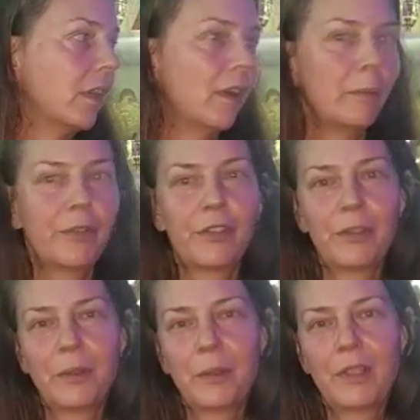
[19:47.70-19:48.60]
up
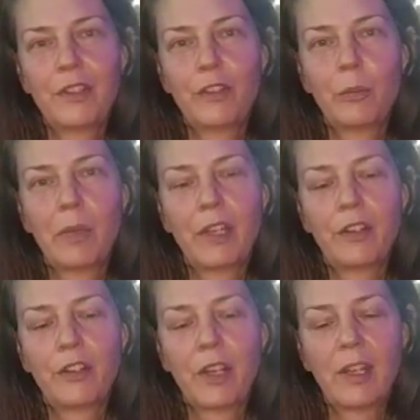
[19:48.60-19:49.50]
to as
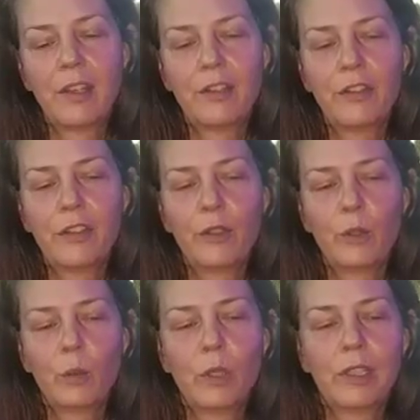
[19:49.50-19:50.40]
much as you
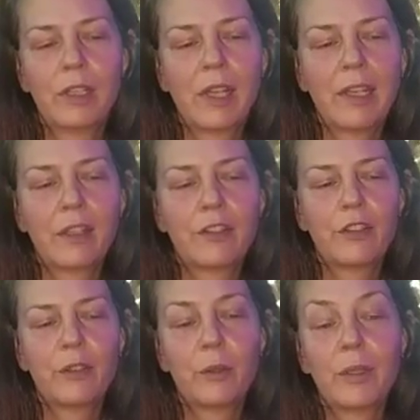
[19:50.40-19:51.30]
would like
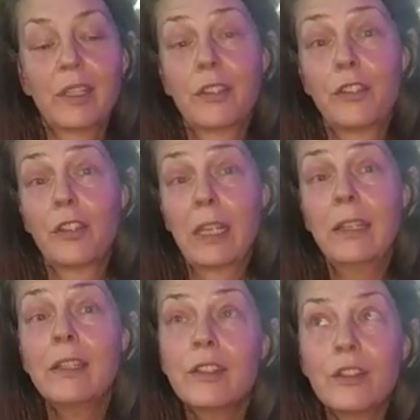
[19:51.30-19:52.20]
to
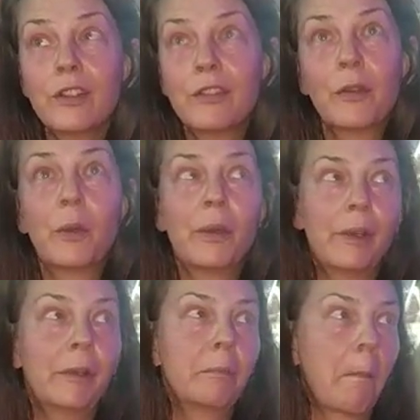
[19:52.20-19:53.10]
exchange
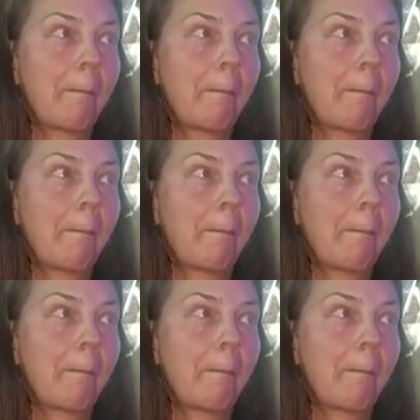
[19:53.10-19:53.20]
for